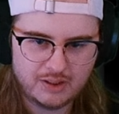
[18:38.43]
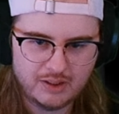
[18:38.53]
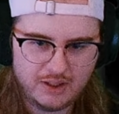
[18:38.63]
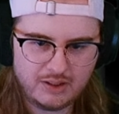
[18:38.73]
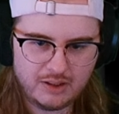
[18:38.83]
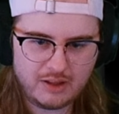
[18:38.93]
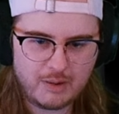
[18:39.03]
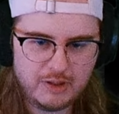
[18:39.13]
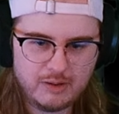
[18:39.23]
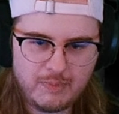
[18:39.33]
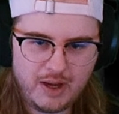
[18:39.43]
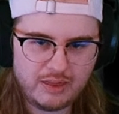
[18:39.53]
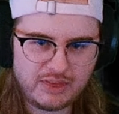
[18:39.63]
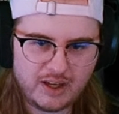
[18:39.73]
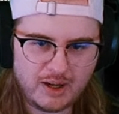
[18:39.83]
And I mean, the main
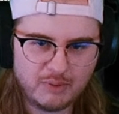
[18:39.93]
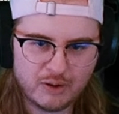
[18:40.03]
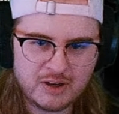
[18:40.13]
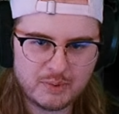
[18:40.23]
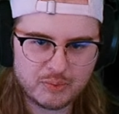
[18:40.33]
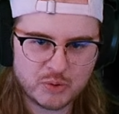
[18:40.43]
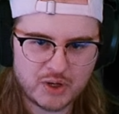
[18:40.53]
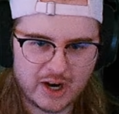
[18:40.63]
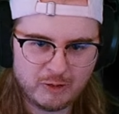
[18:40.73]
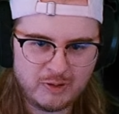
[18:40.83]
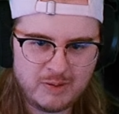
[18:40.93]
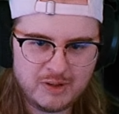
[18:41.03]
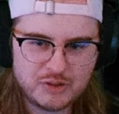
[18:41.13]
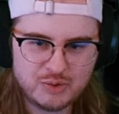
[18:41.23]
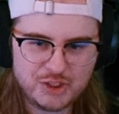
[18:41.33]
thing I'm learning with Retractor Beam
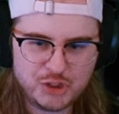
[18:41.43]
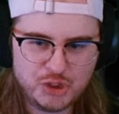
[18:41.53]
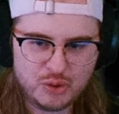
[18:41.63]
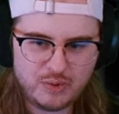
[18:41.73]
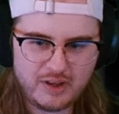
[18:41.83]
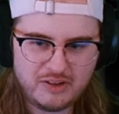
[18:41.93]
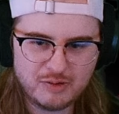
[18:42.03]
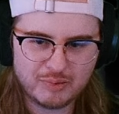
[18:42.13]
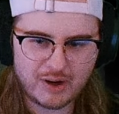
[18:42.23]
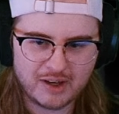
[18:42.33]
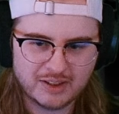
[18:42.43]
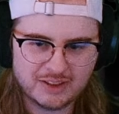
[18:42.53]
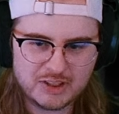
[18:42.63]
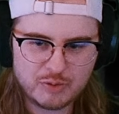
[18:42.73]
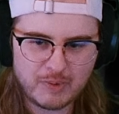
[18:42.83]
is you just shoot and you pray. At
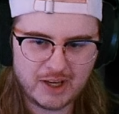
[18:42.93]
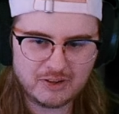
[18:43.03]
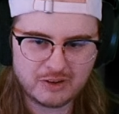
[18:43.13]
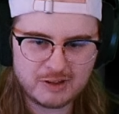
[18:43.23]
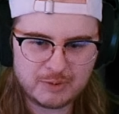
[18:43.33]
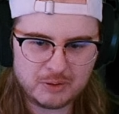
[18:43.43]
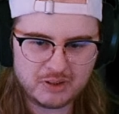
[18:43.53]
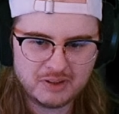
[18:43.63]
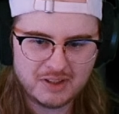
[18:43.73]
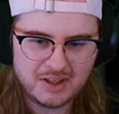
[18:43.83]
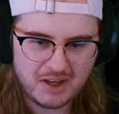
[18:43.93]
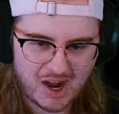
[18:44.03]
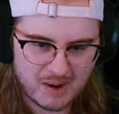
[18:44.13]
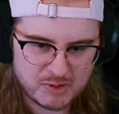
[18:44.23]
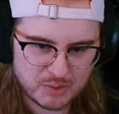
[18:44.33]
least with my current build,
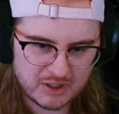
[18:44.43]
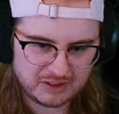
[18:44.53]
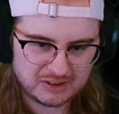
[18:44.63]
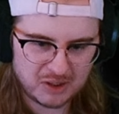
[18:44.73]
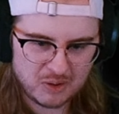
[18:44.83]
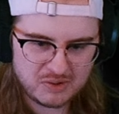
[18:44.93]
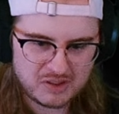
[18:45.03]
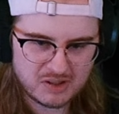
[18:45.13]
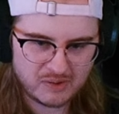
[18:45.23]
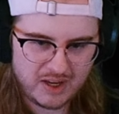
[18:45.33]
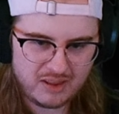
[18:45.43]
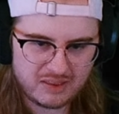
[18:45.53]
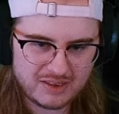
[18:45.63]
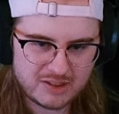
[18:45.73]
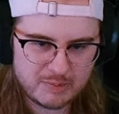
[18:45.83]
I'm sure with a low tier rate,
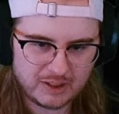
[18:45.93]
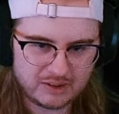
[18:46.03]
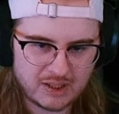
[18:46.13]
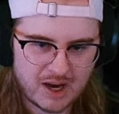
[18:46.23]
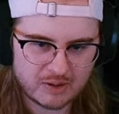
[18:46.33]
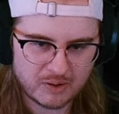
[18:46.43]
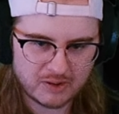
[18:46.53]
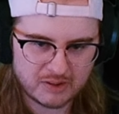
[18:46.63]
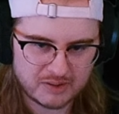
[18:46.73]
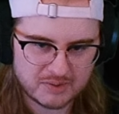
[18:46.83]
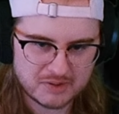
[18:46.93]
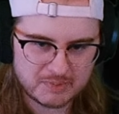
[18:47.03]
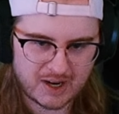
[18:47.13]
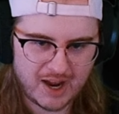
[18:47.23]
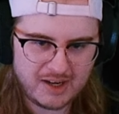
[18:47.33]
this would be a lot harder to use.
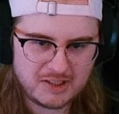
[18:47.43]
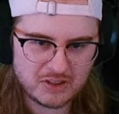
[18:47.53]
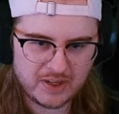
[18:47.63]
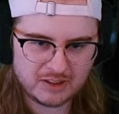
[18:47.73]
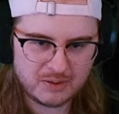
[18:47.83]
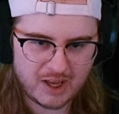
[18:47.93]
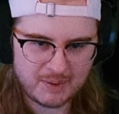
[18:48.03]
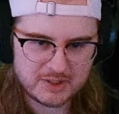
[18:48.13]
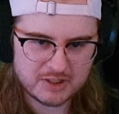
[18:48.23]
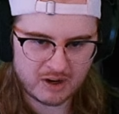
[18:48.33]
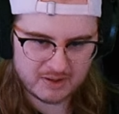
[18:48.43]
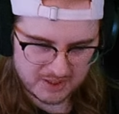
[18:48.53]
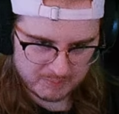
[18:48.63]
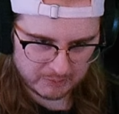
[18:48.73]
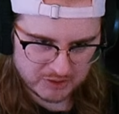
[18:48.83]
But high tier rate, low damage is honestly
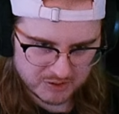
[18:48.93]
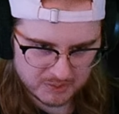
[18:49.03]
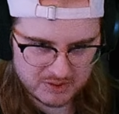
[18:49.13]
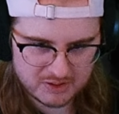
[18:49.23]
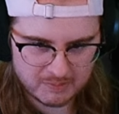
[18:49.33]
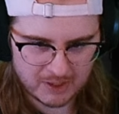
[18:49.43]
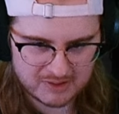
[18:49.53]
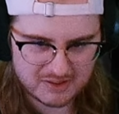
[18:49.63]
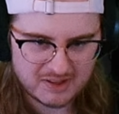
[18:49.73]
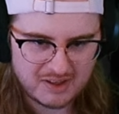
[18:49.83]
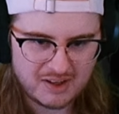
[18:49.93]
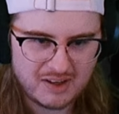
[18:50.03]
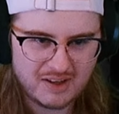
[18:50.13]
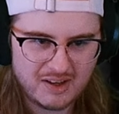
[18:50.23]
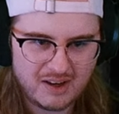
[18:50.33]
probably suits this the best.
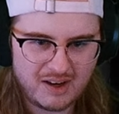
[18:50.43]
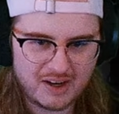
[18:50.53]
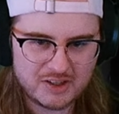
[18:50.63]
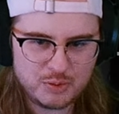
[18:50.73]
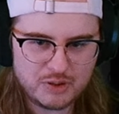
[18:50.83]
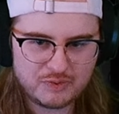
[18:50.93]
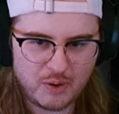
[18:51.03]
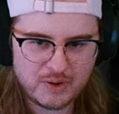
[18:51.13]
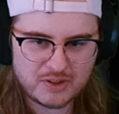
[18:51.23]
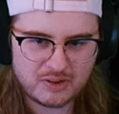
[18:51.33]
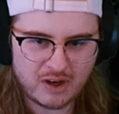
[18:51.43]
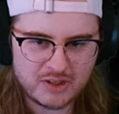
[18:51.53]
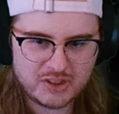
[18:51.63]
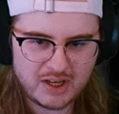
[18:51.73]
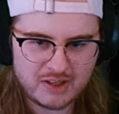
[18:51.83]
Because you just focus on
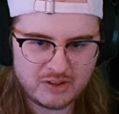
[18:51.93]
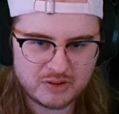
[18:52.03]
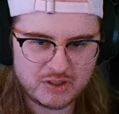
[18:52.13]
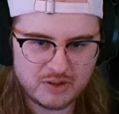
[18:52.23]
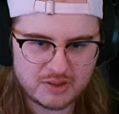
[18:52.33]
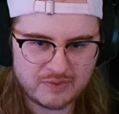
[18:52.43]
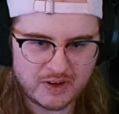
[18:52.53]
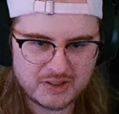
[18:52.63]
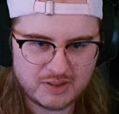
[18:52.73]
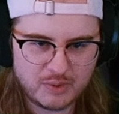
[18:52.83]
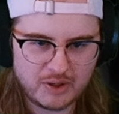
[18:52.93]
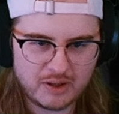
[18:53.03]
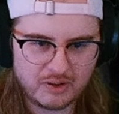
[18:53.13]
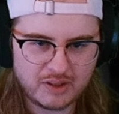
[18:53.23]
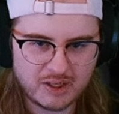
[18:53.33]
dodging and your tiers eventually will hit
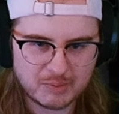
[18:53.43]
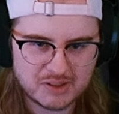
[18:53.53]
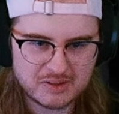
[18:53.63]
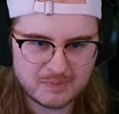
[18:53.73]
all the enemies.